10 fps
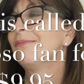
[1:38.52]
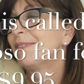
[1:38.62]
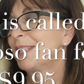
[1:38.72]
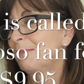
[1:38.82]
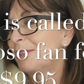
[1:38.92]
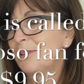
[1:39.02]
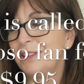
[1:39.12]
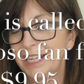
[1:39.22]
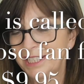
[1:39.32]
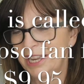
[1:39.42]
someone who
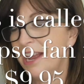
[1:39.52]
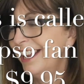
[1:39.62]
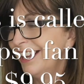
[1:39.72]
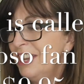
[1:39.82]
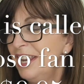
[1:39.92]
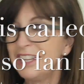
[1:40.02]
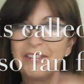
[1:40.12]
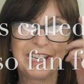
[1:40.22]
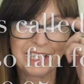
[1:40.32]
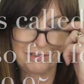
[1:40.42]
needs
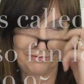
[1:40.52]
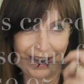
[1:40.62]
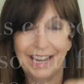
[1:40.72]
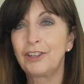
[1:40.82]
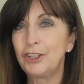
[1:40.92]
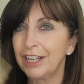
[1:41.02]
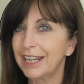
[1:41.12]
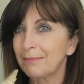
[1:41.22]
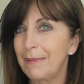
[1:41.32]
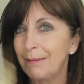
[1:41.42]
a fan because she
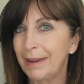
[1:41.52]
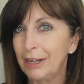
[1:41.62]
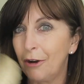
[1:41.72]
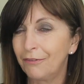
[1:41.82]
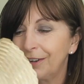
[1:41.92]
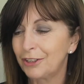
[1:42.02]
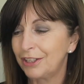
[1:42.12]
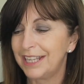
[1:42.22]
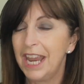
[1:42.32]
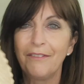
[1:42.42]
gets many, many hot
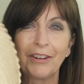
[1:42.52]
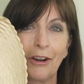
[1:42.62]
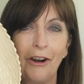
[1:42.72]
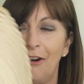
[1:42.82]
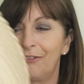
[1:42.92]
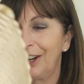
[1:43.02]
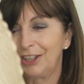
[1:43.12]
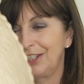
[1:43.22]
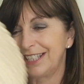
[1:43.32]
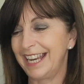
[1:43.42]
flushes. If you've got hot
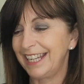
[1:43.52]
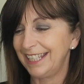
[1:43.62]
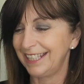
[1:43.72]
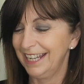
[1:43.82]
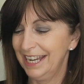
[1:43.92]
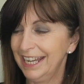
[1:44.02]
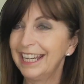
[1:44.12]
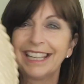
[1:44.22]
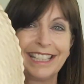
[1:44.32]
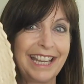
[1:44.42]
flushes, ladies,
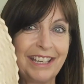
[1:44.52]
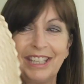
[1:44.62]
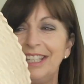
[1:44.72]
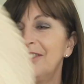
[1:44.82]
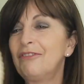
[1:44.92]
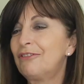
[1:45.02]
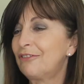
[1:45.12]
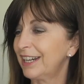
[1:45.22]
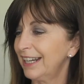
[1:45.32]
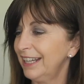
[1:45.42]
then these are
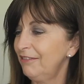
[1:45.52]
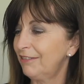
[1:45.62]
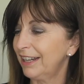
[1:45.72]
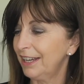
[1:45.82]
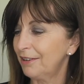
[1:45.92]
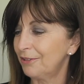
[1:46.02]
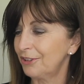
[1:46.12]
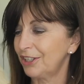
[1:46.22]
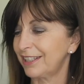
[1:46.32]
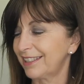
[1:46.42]
really, really
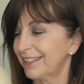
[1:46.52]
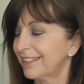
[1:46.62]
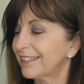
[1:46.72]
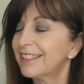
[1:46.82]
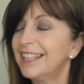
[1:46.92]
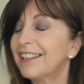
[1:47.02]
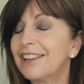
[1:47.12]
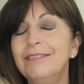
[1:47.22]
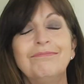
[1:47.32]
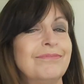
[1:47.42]
gorgeous. There you go.